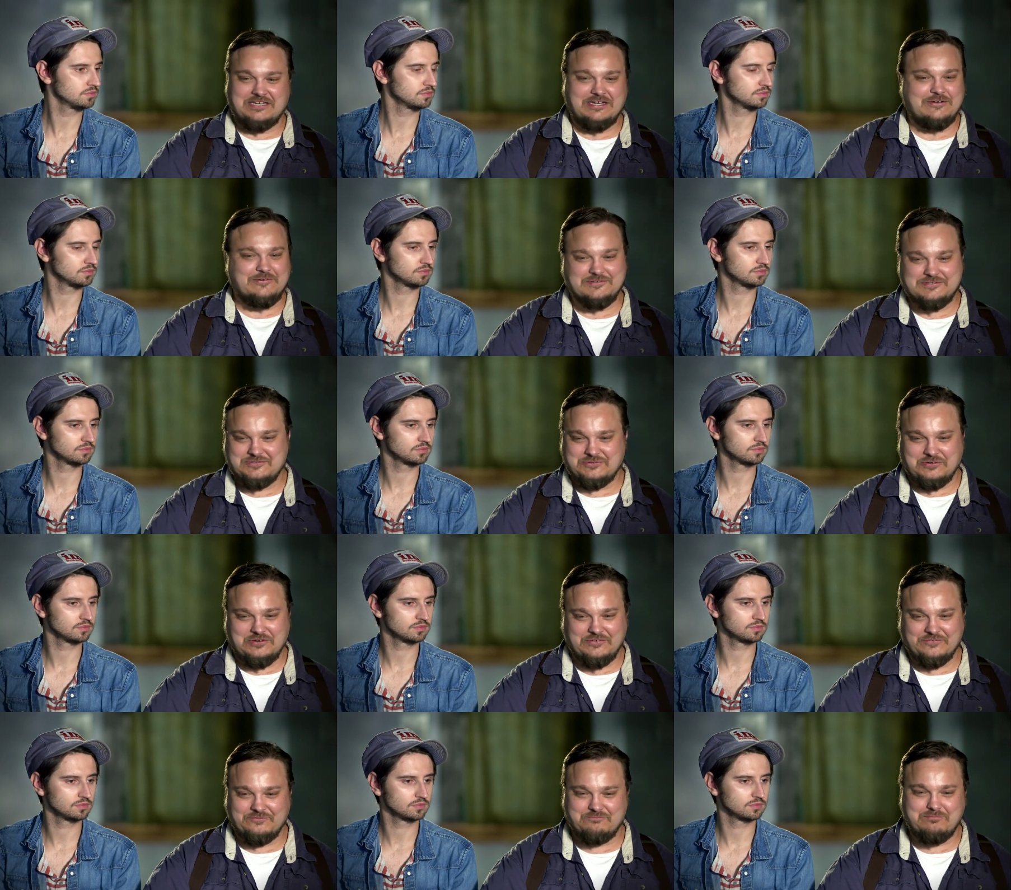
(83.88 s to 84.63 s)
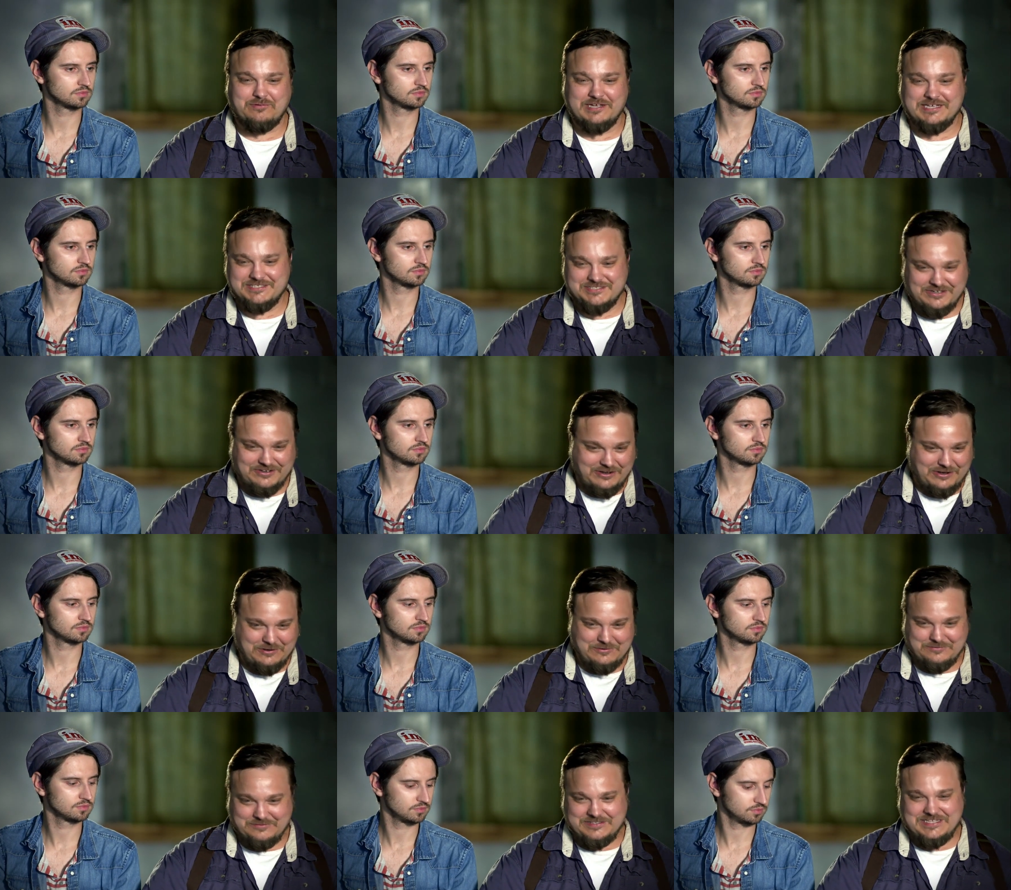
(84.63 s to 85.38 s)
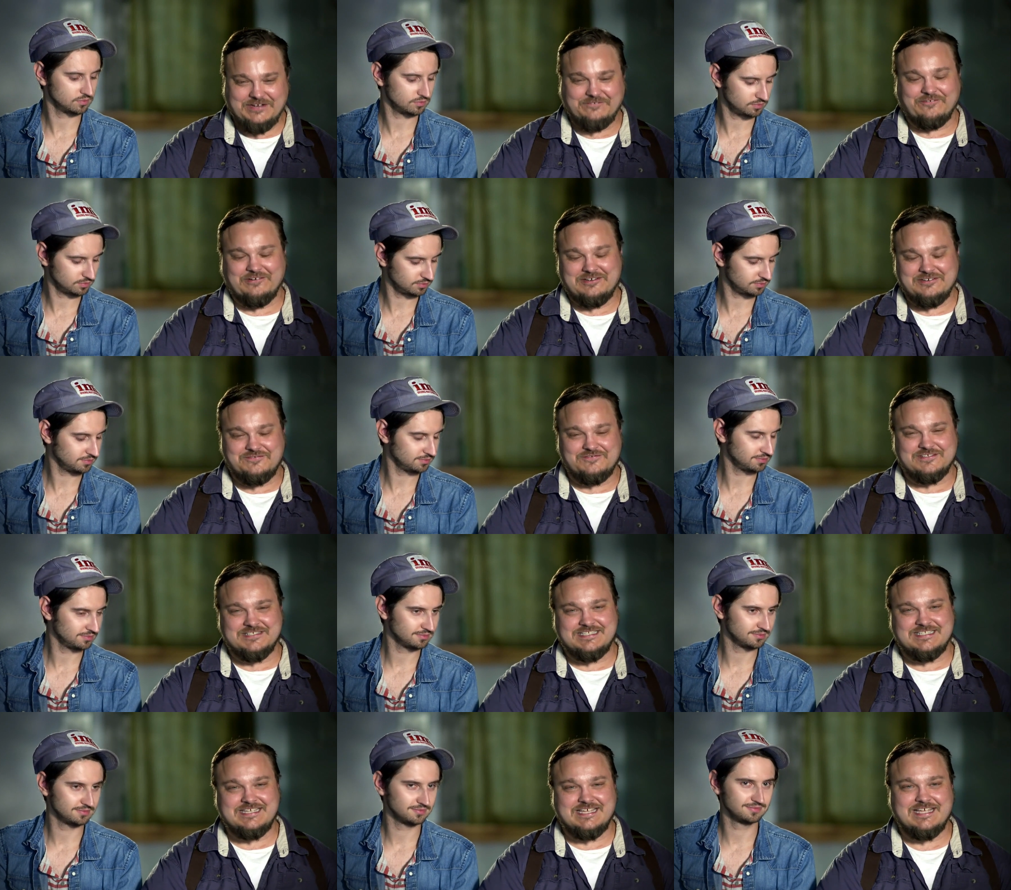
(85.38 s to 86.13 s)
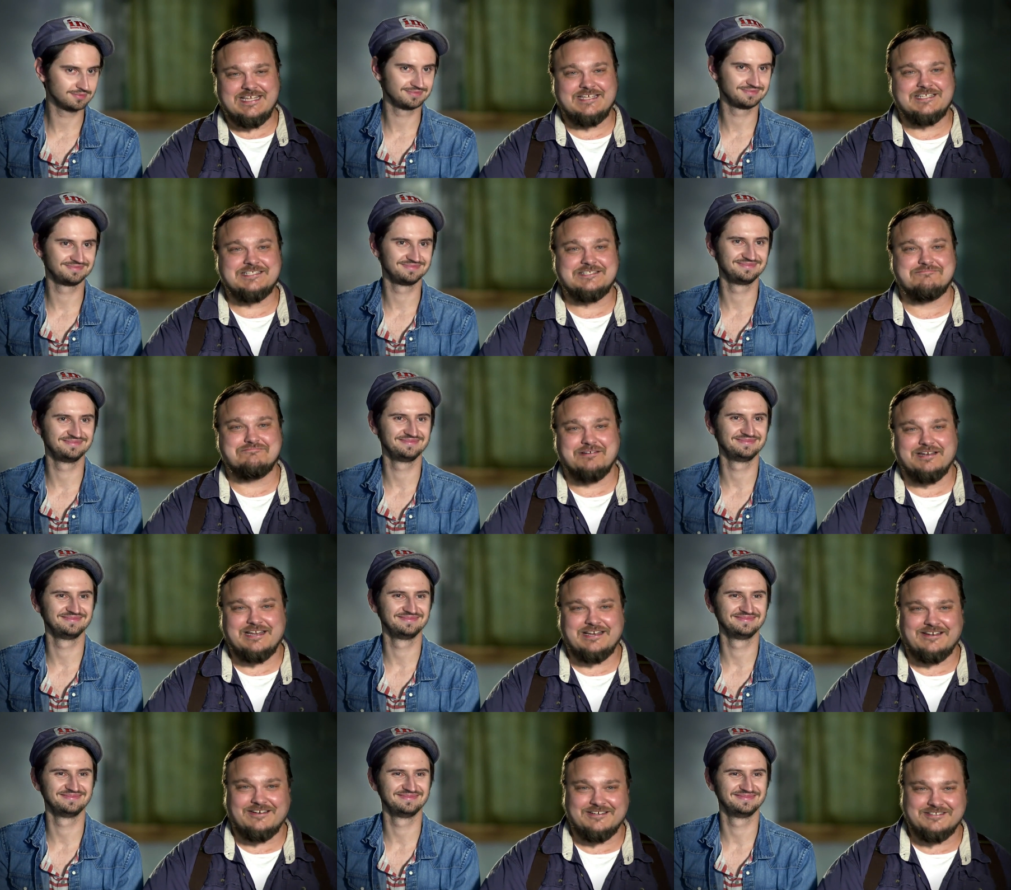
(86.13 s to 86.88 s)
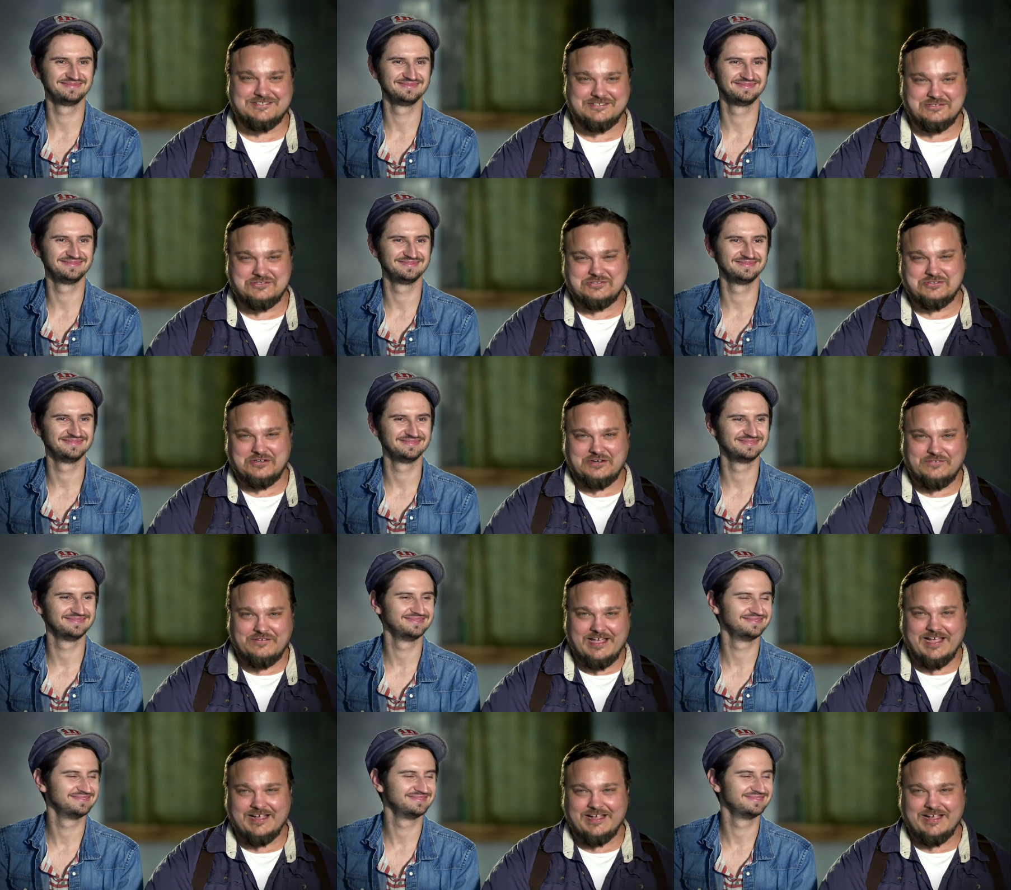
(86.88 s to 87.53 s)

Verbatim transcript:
Speaker 1: you know, it sort of plays on our different physiques, but it also sort of